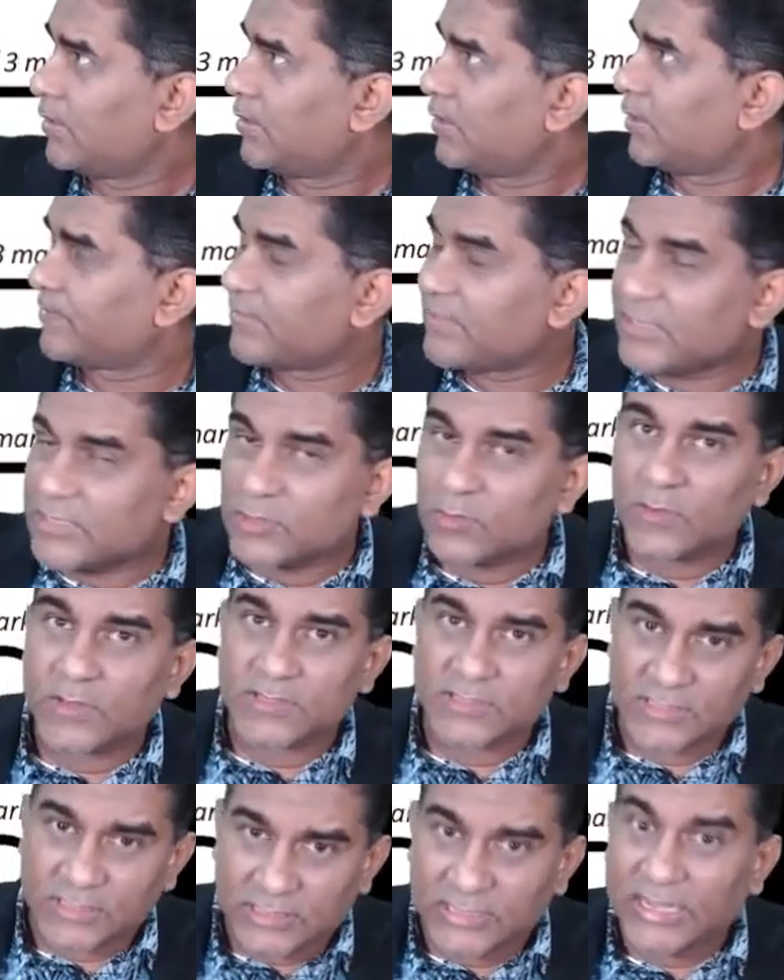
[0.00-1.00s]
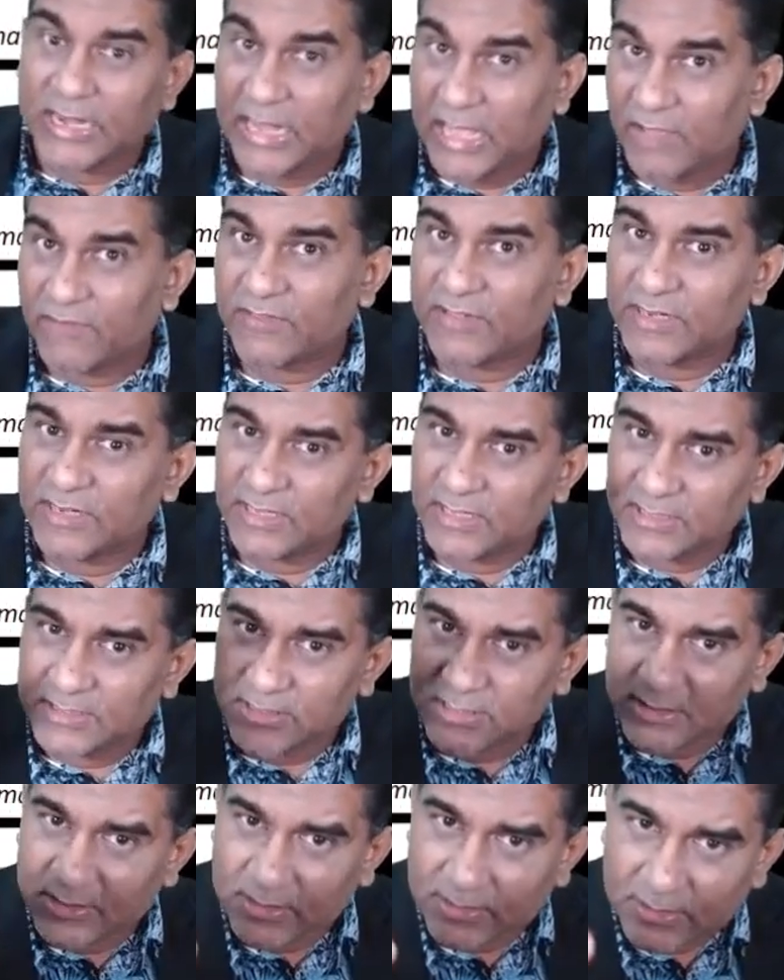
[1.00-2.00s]
This question that I've
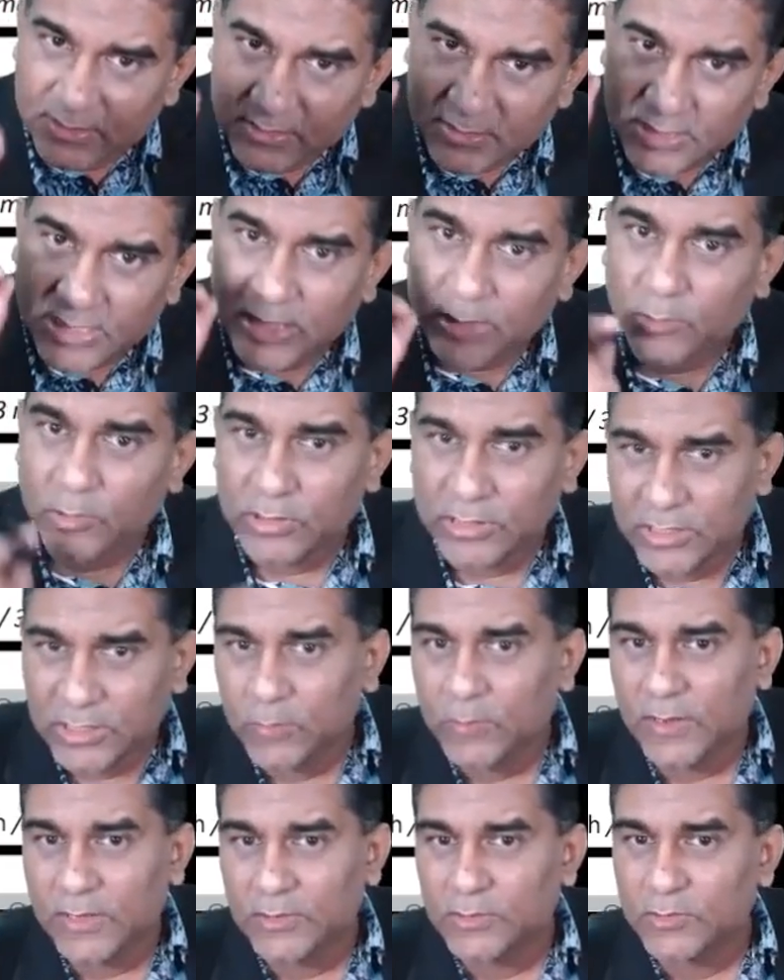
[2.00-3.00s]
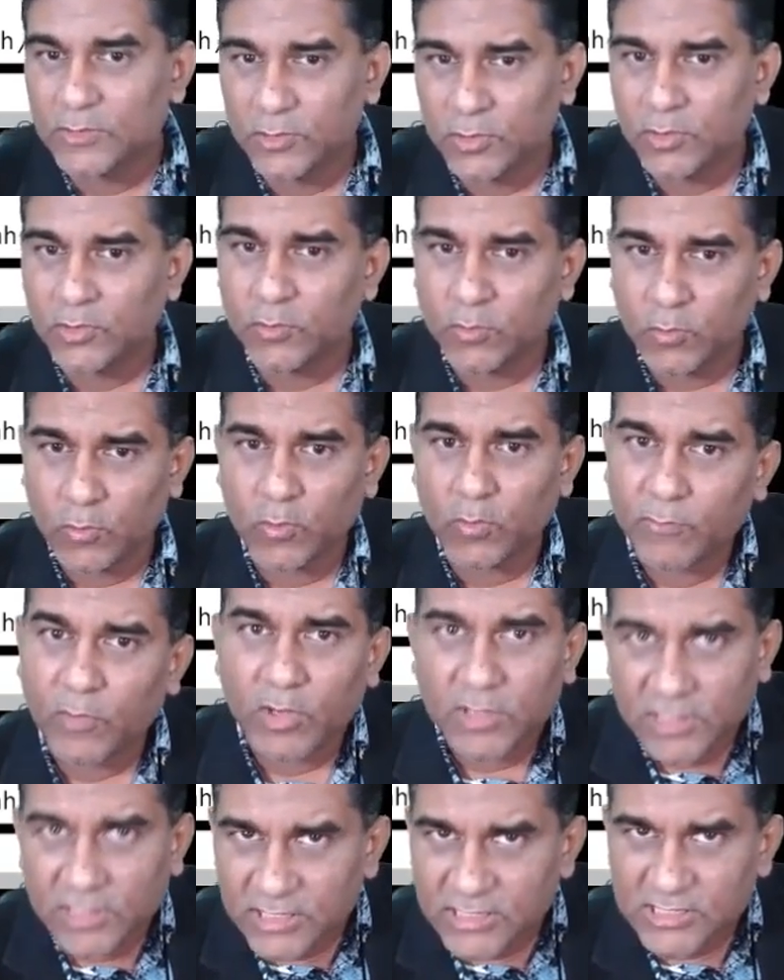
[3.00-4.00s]
created, I only want to know
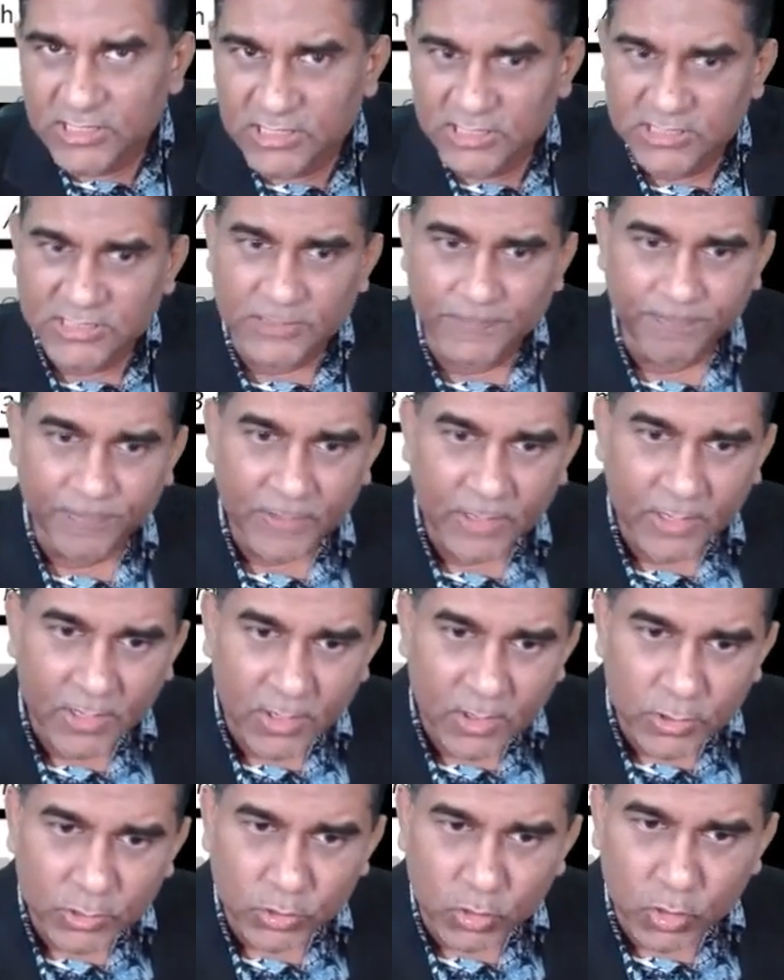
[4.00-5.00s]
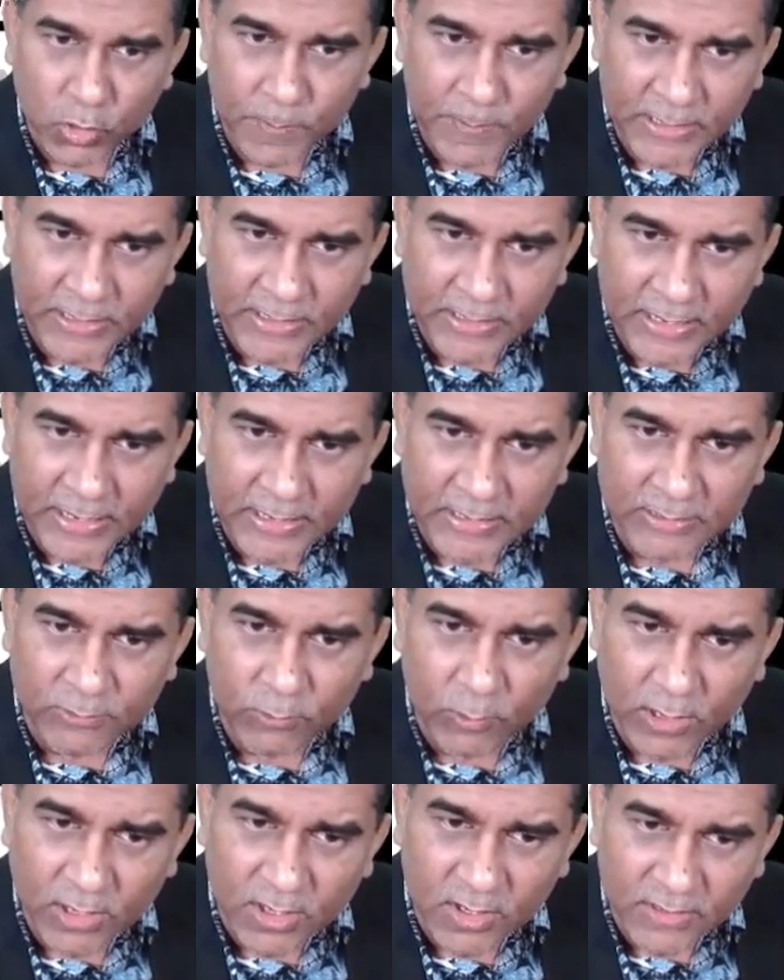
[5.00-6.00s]
condensation. So meaning,
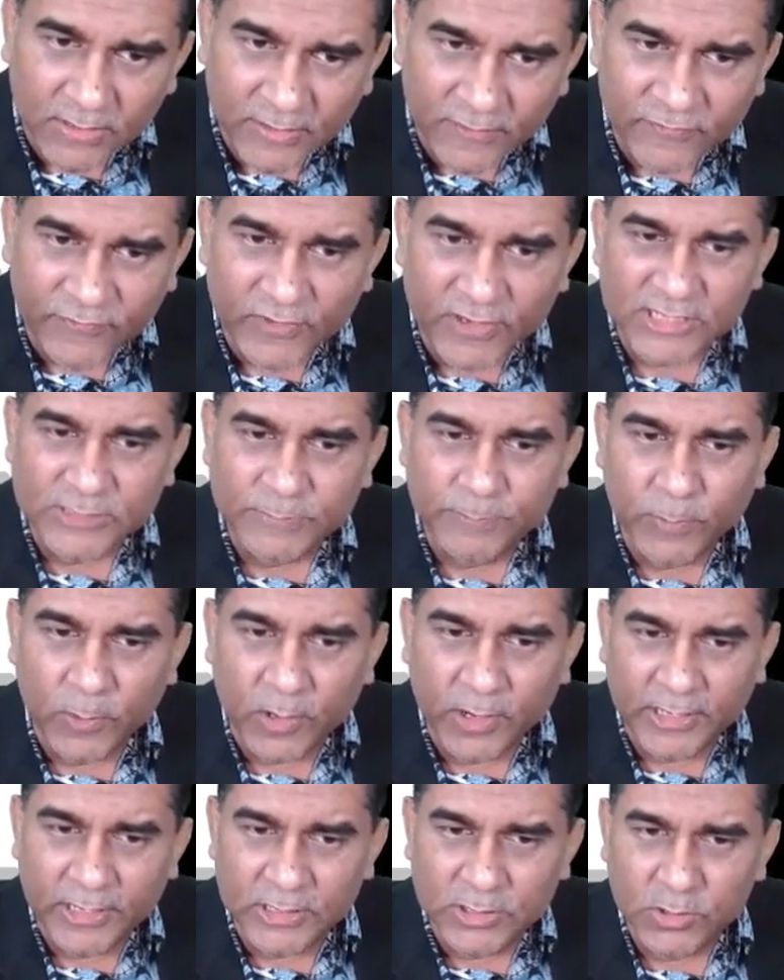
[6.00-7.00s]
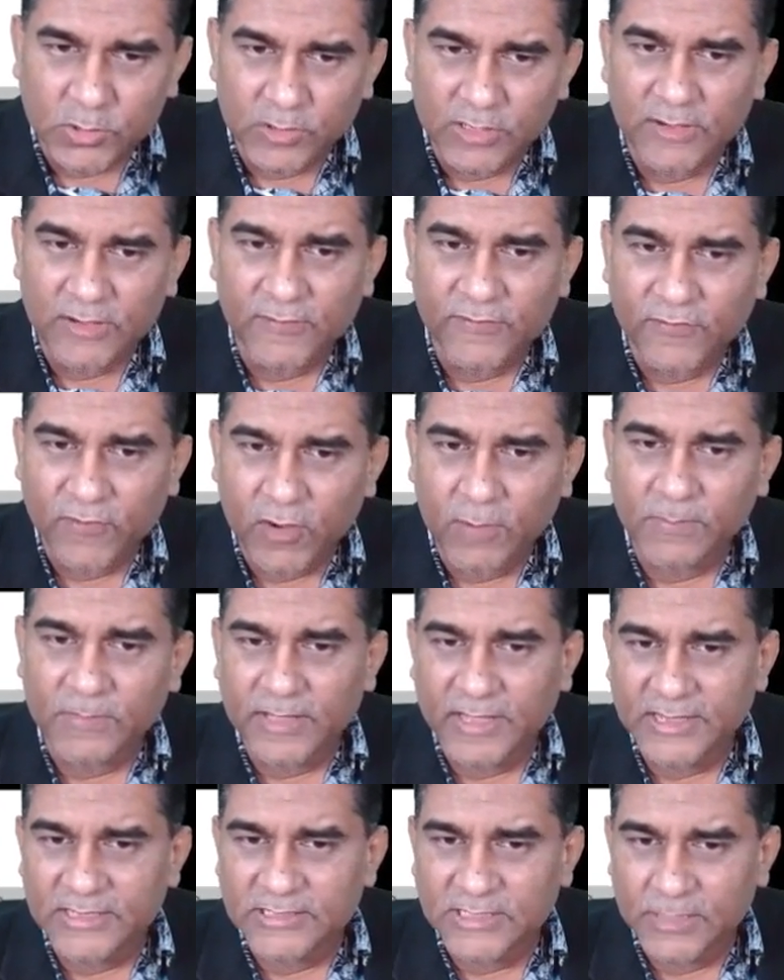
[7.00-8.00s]
one of the first points you inform
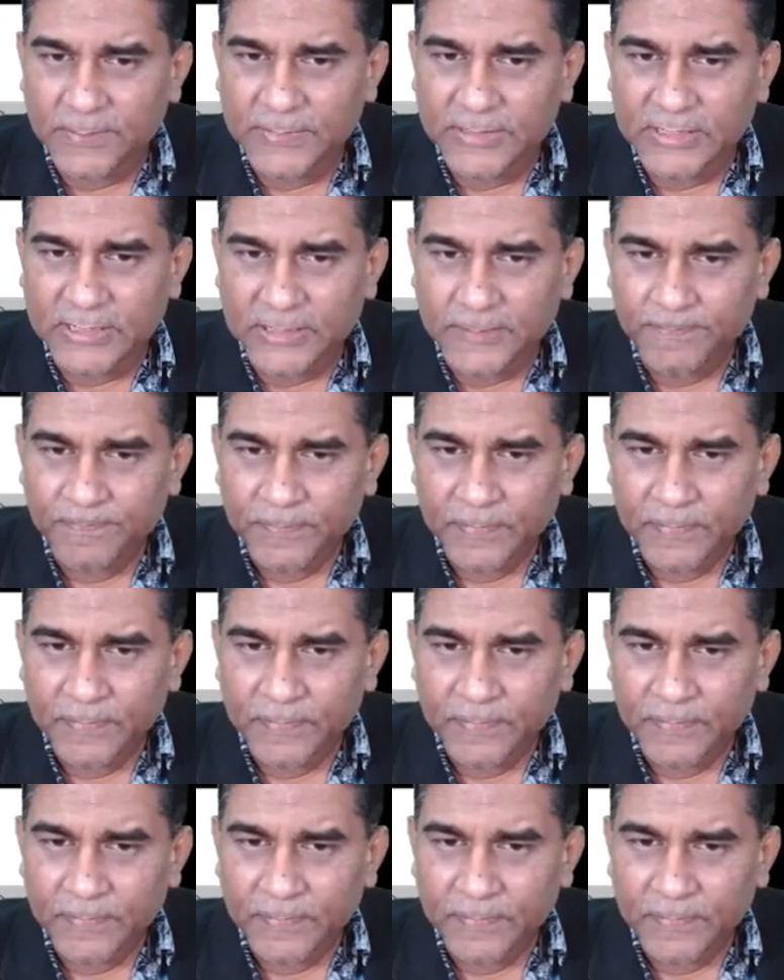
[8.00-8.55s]
the examiner,